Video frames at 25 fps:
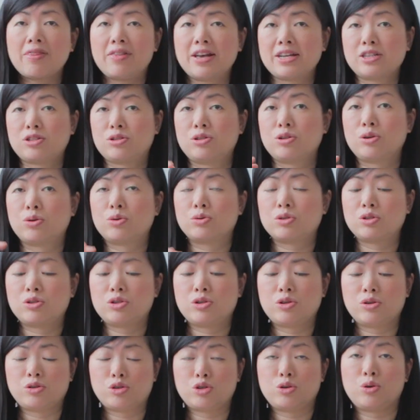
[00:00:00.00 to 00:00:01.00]
this to
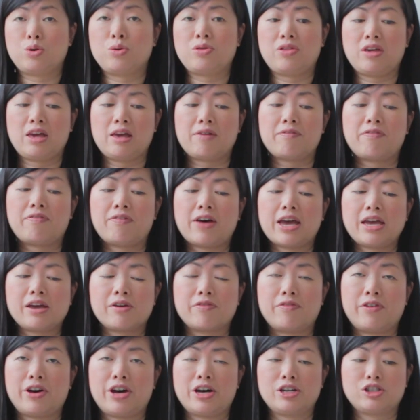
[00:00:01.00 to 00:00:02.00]
the fake
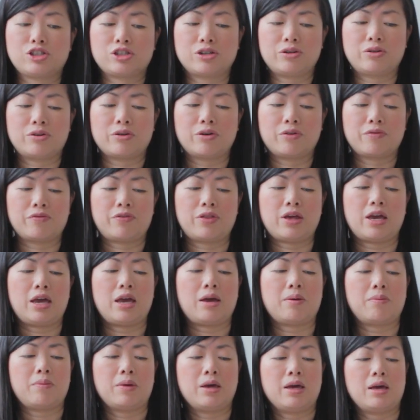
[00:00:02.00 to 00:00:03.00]
version of
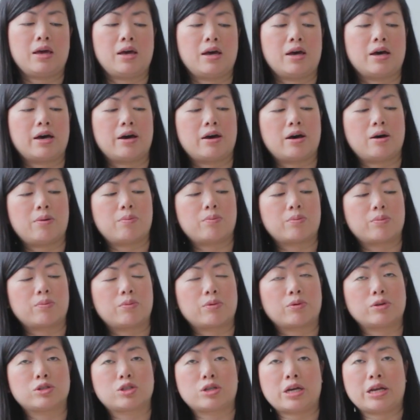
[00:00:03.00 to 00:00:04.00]
the
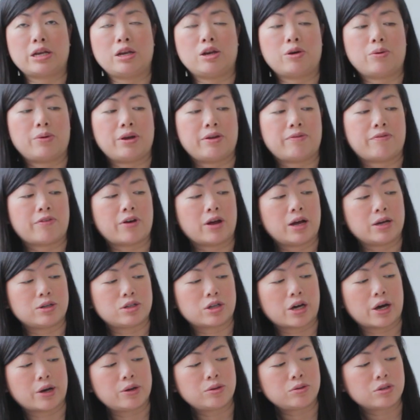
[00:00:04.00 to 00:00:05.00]
St. Louis
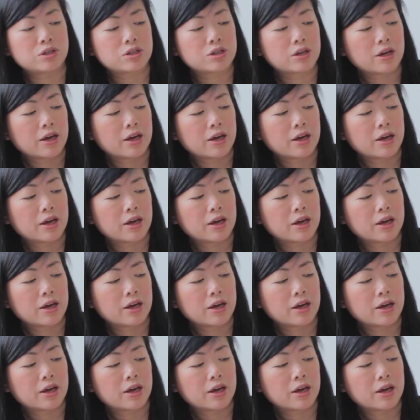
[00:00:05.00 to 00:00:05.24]
tote,